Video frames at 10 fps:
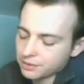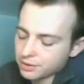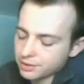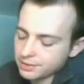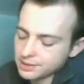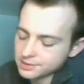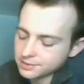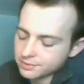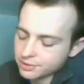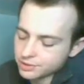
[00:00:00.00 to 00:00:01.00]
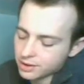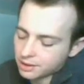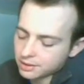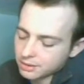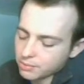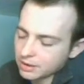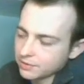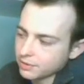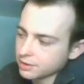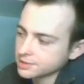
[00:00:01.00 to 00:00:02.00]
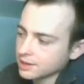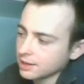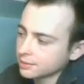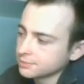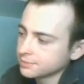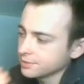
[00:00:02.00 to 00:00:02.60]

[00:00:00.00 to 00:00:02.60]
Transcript: for Drog, and we're waiting for Ta.